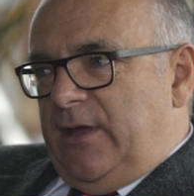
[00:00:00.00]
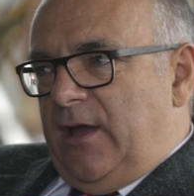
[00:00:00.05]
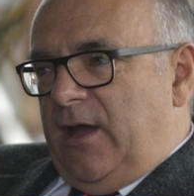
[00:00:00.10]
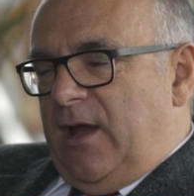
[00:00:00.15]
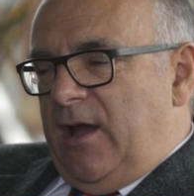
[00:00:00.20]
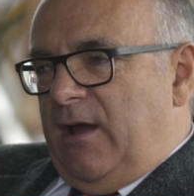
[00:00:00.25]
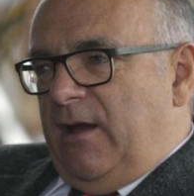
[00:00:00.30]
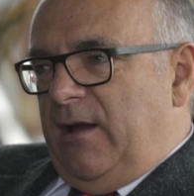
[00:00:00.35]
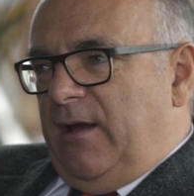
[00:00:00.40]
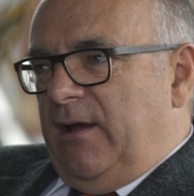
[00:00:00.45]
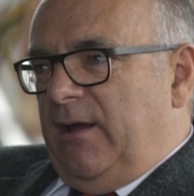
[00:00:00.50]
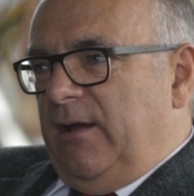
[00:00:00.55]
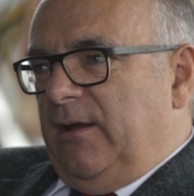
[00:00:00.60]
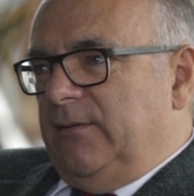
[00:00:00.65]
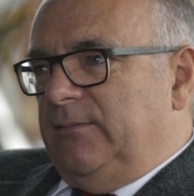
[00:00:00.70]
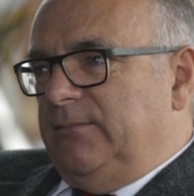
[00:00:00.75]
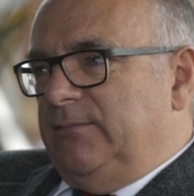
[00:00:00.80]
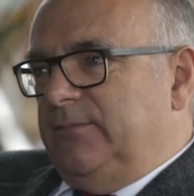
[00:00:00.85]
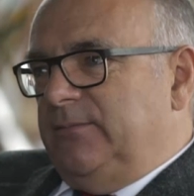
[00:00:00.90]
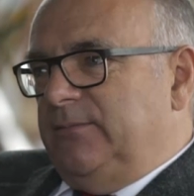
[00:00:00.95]
uh,
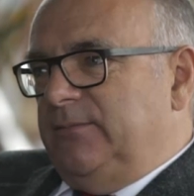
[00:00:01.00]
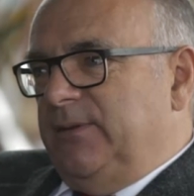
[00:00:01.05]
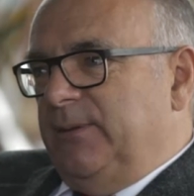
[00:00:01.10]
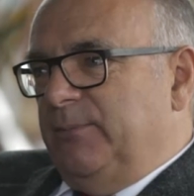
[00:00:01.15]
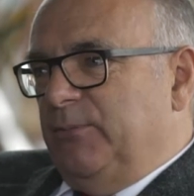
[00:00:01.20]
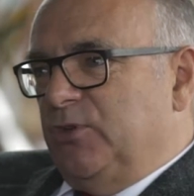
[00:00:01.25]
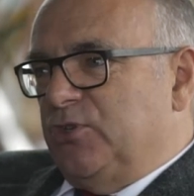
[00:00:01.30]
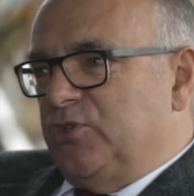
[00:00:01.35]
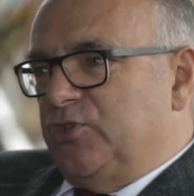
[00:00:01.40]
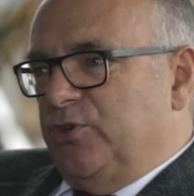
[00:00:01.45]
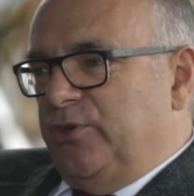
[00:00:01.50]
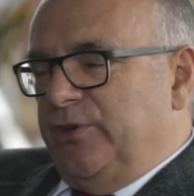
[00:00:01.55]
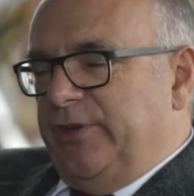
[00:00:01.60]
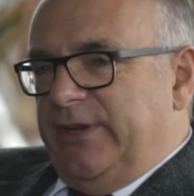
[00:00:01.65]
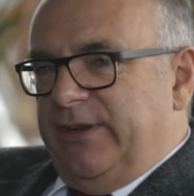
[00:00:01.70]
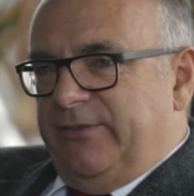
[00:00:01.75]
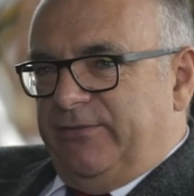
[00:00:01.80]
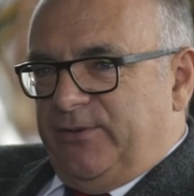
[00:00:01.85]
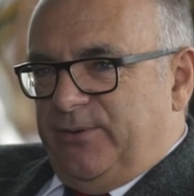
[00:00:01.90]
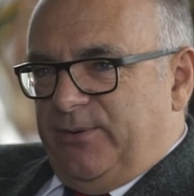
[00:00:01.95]
I'm not sure
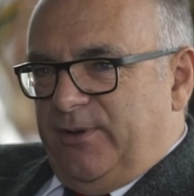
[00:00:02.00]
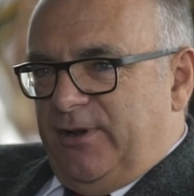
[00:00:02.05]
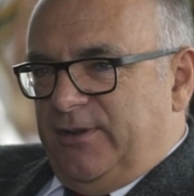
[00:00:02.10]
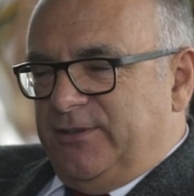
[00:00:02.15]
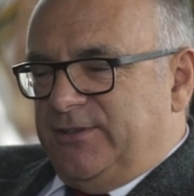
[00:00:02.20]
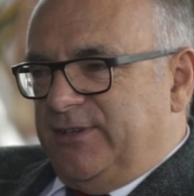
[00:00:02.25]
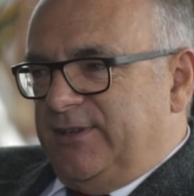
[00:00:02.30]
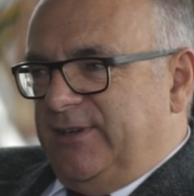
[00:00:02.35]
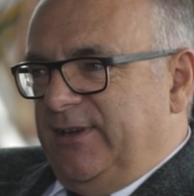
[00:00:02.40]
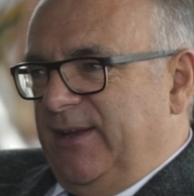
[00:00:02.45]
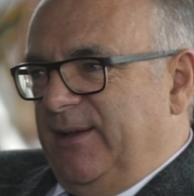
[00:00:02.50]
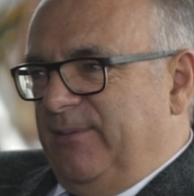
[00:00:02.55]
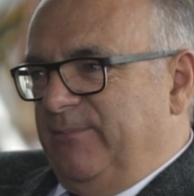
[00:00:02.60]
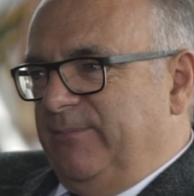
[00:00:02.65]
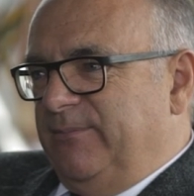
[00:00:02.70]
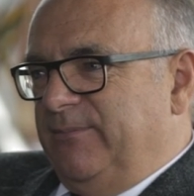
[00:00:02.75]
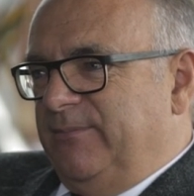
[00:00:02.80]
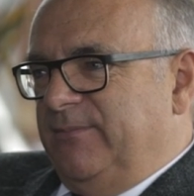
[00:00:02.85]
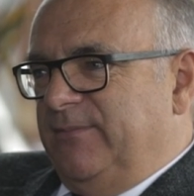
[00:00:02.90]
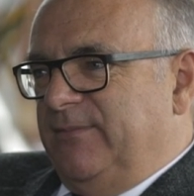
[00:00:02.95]
you'd have to ask
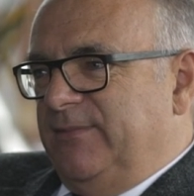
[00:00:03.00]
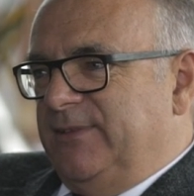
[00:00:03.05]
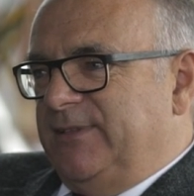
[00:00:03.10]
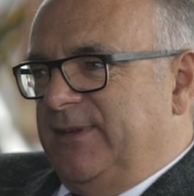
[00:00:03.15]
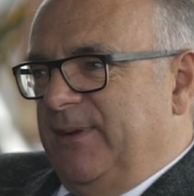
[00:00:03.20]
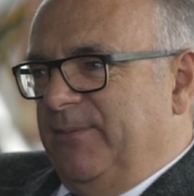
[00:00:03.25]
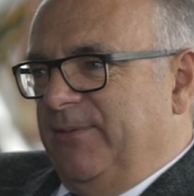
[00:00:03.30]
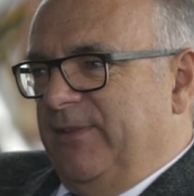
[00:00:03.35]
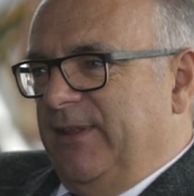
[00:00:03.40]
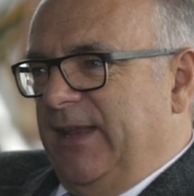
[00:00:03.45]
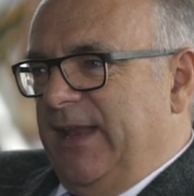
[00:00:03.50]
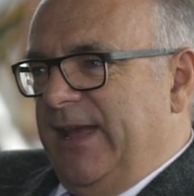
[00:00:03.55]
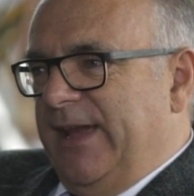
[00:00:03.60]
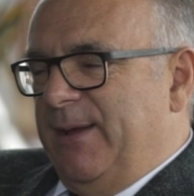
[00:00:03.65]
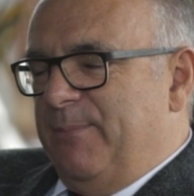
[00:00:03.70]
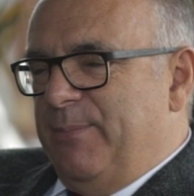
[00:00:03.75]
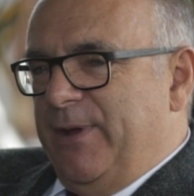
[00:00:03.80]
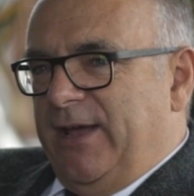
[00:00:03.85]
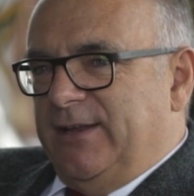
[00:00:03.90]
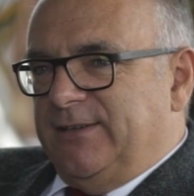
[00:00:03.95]
um, some of the
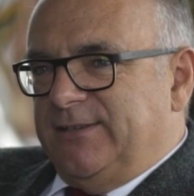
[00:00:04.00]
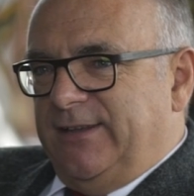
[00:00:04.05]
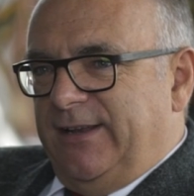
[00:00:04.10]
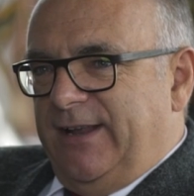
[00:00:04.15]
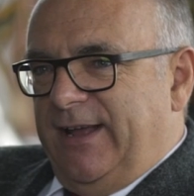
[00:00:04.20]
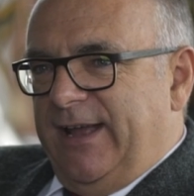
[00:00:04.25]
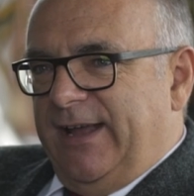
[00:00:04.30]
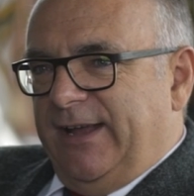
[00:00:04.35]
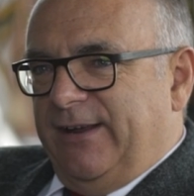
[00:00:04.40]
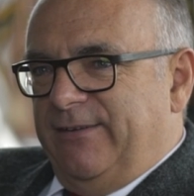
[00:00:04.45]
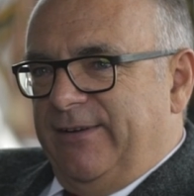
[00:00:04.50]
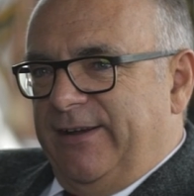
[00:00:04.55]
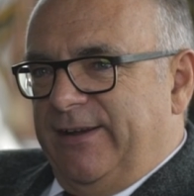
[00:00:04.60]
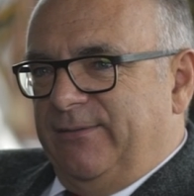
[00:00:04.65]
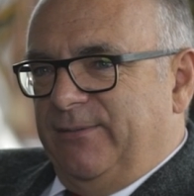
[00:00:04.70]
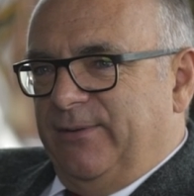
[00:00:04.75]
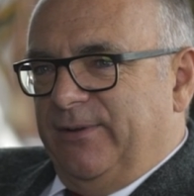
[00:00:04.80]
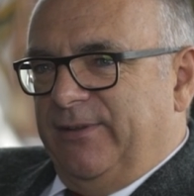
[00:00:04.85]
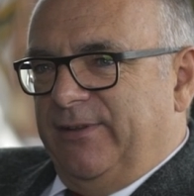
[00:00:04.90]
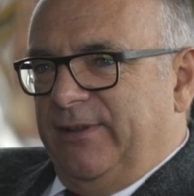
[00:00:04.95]
layabouts that I hang
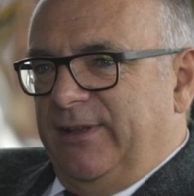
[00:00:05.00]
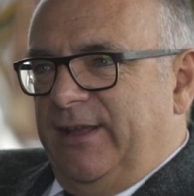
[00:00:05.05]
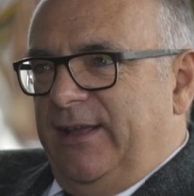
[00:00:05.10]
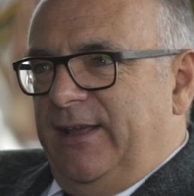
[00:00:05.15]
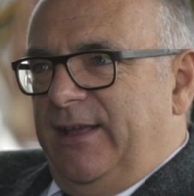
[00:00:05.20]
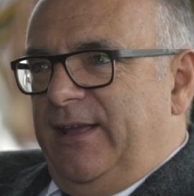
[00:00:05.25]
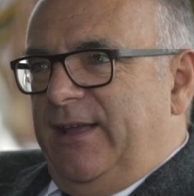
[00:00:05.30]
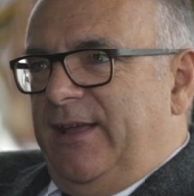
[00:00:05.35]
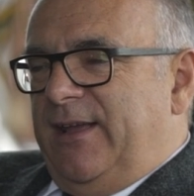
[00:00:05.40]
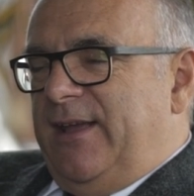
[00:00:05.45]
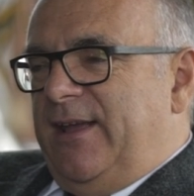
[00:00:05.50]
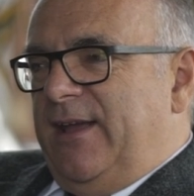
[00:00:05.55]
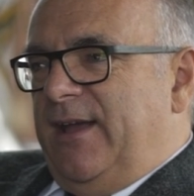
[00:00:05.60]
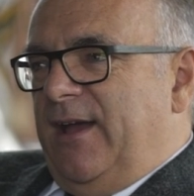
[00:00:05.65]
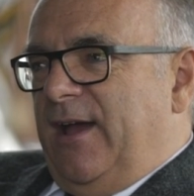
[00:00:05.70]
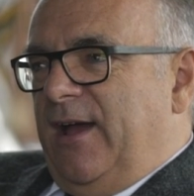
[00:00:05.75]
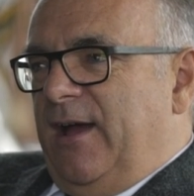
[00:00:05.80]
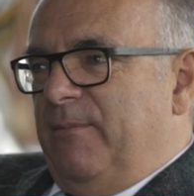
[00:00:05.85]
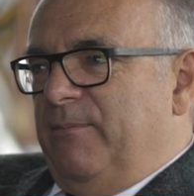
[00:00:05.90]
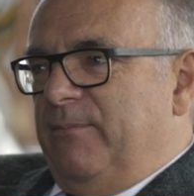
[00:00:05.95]
around with.
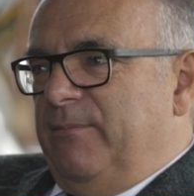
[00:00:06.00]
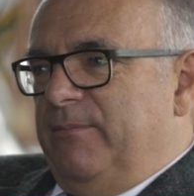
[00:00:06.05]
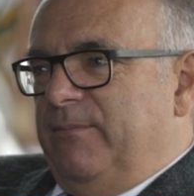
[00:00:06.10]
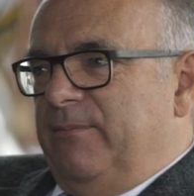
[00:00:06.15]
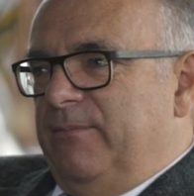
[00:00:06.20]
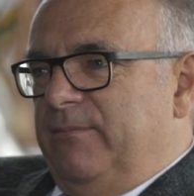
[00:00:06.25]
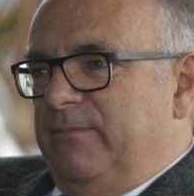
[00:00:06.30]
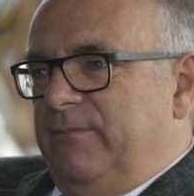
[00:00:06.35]
Um,